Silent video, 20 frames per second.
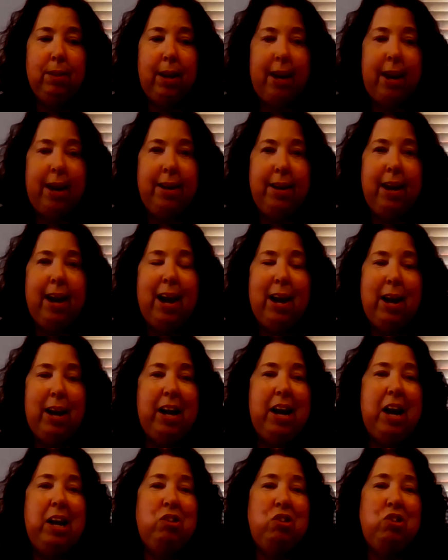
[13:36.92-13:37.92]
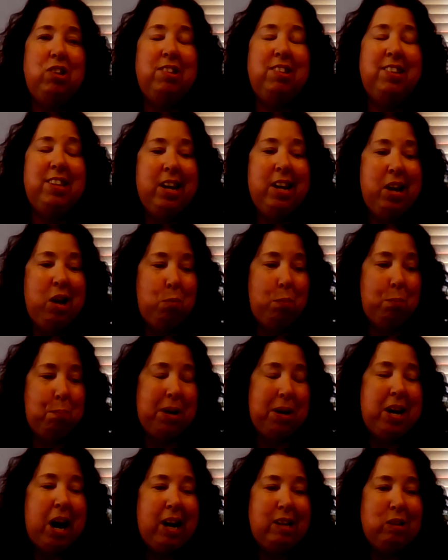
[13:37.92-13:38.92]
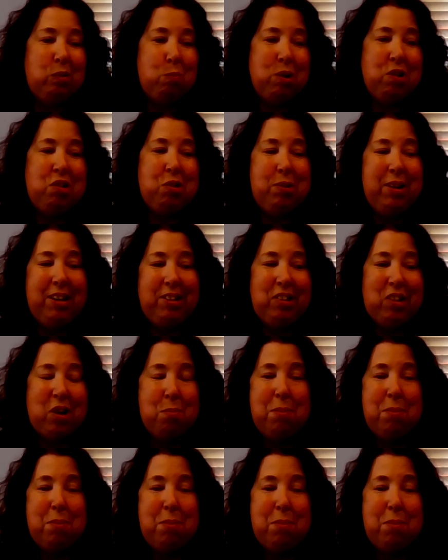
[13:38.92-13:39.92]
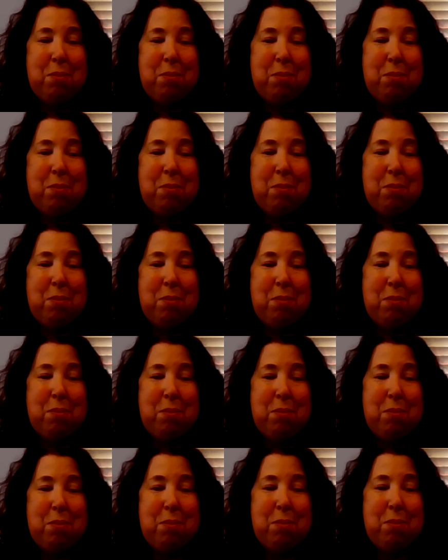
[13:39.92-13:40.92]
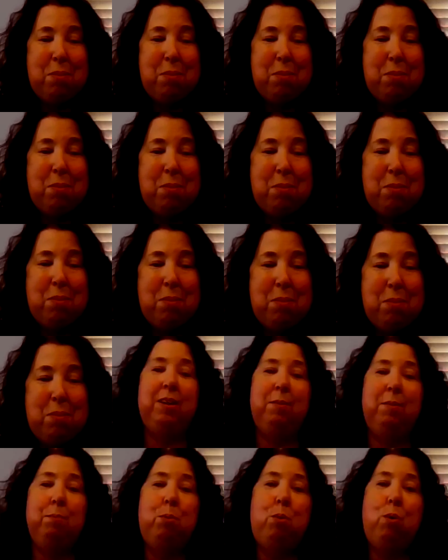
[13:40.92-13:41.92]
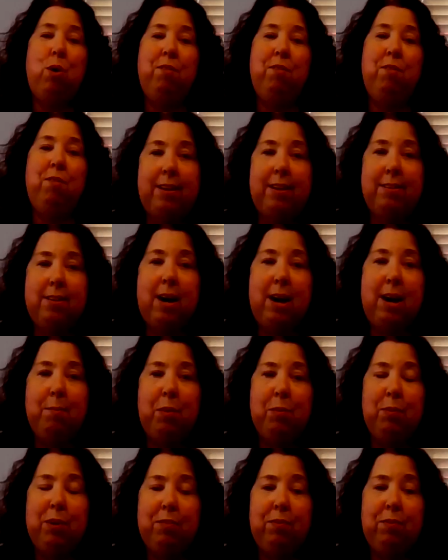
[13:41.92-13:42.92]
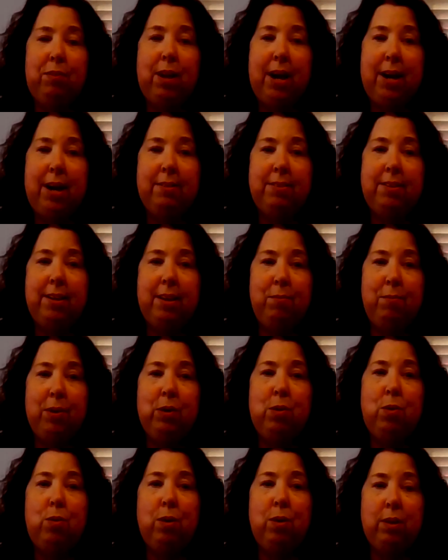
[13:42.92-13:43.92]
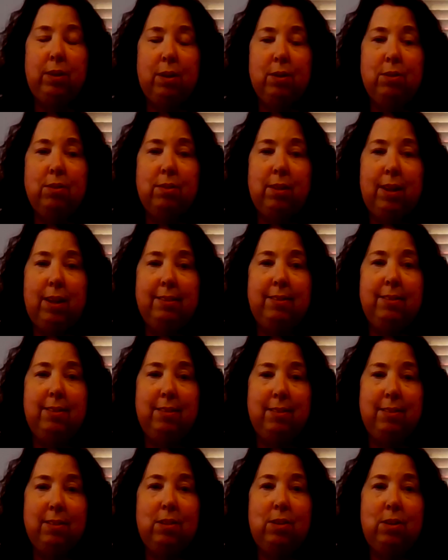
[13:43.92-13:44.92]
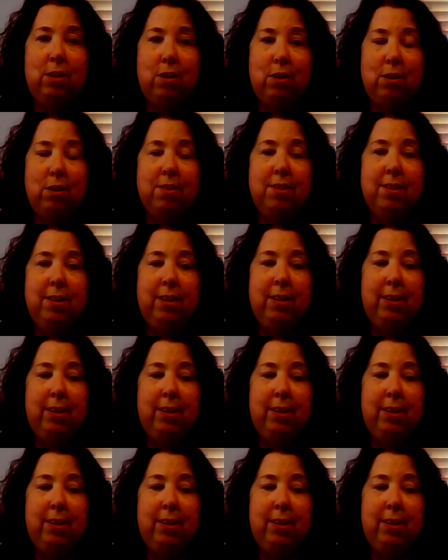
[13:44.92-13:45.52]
And it's just because we're doing so much so quickly, it's important for us to still take that time to reflect and record those lessons learned.